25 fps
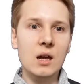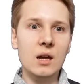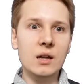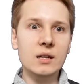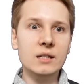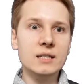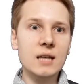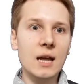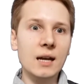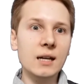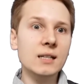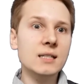
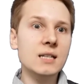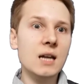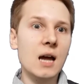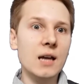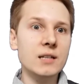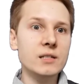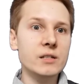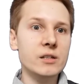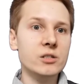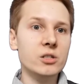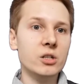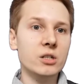And
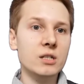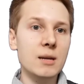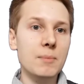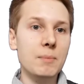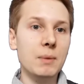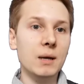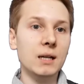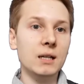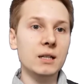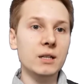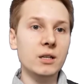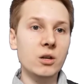sanitizers are
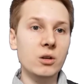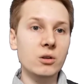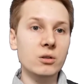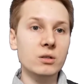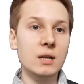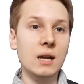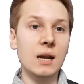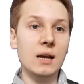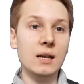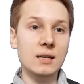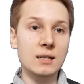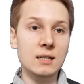typically
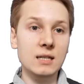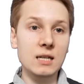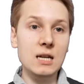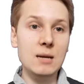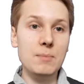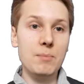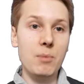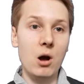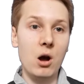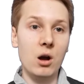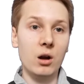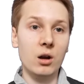used in
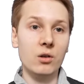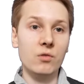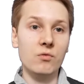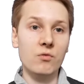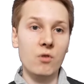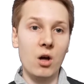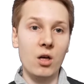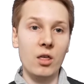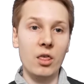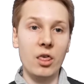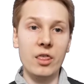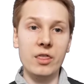debug
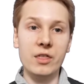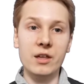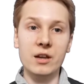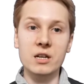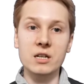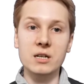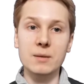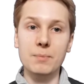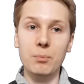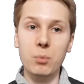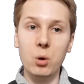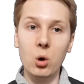rather
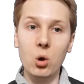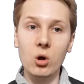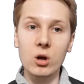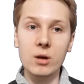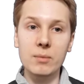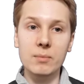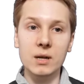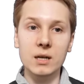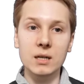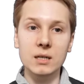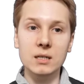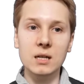than
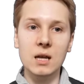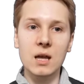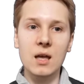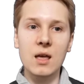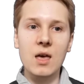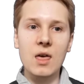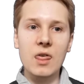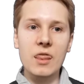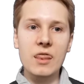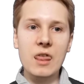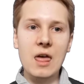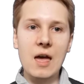deployment,
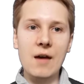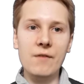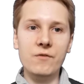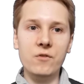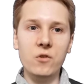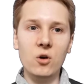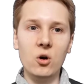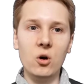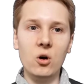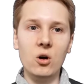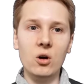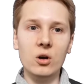
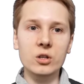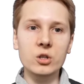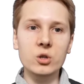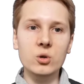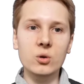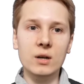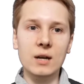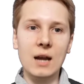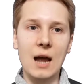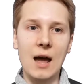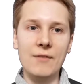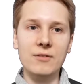therefore
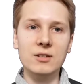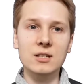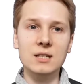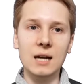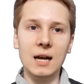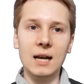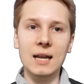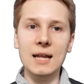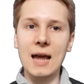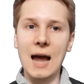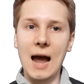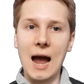you can have
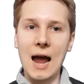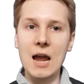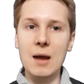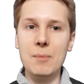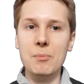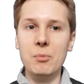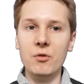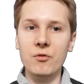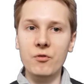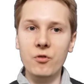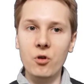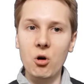slightly higher
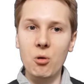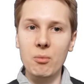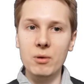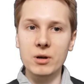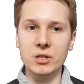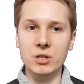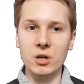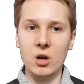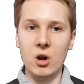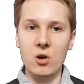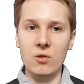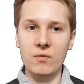
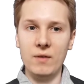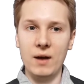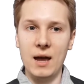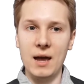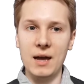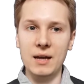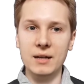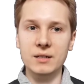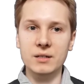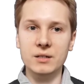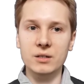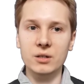performance
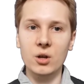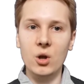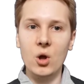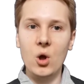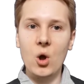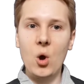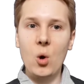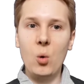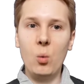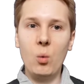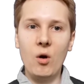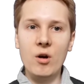overheads,
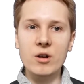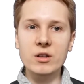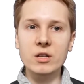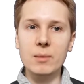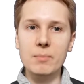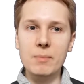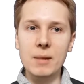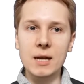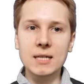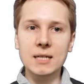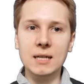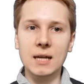whereas a
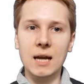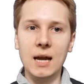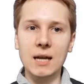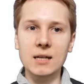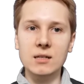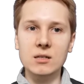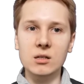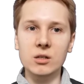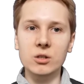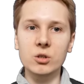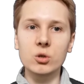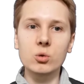
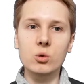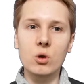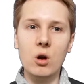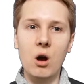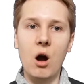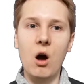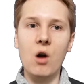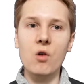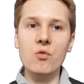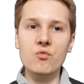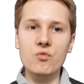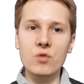mitigator you
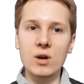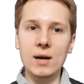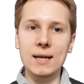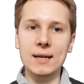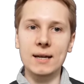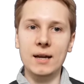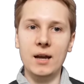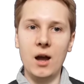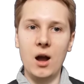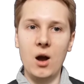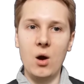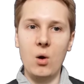can't
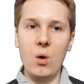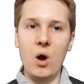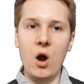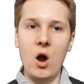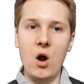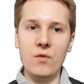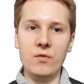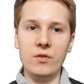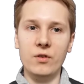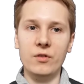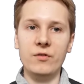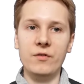really go
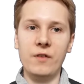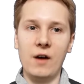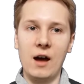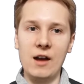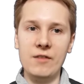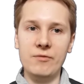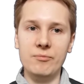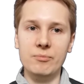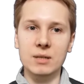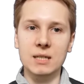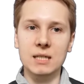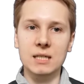over
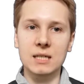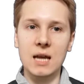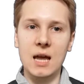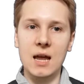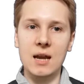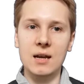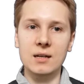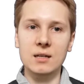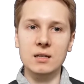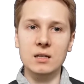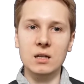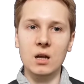
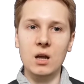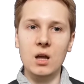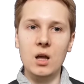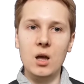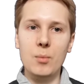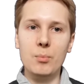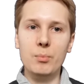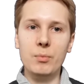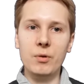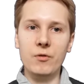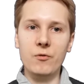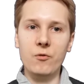5%
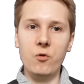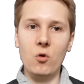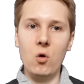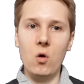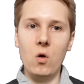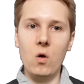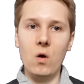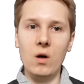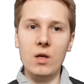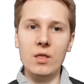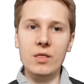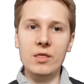
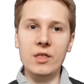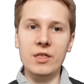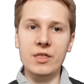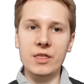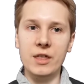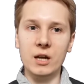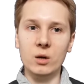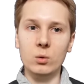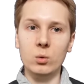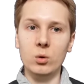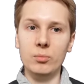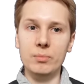before the
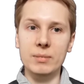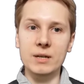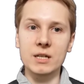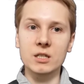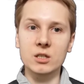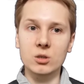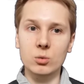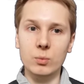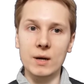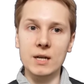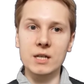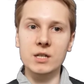thing will be
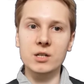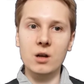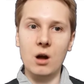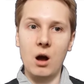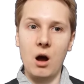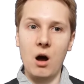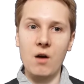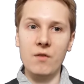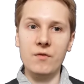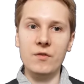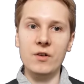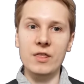switched
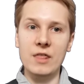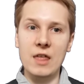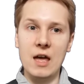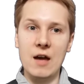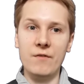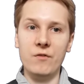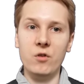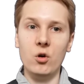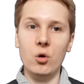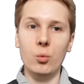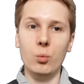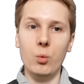off and
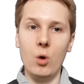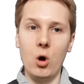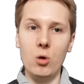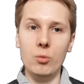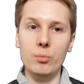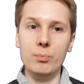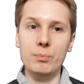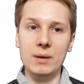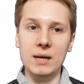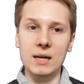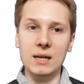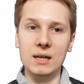therefore
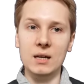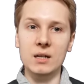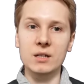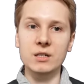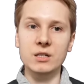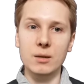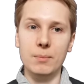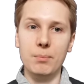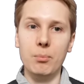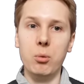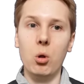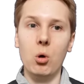won't be
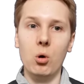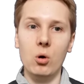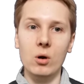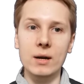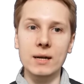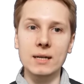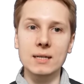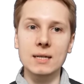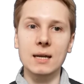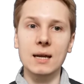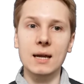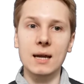
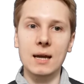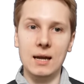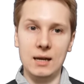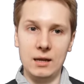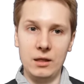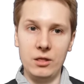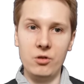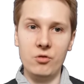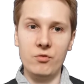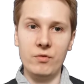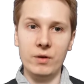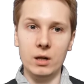deployed
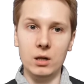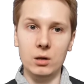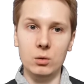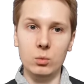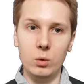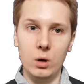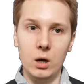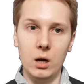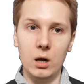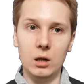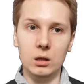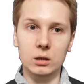in the real
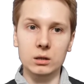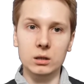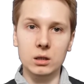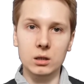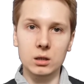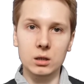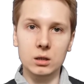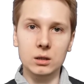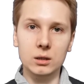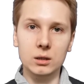world.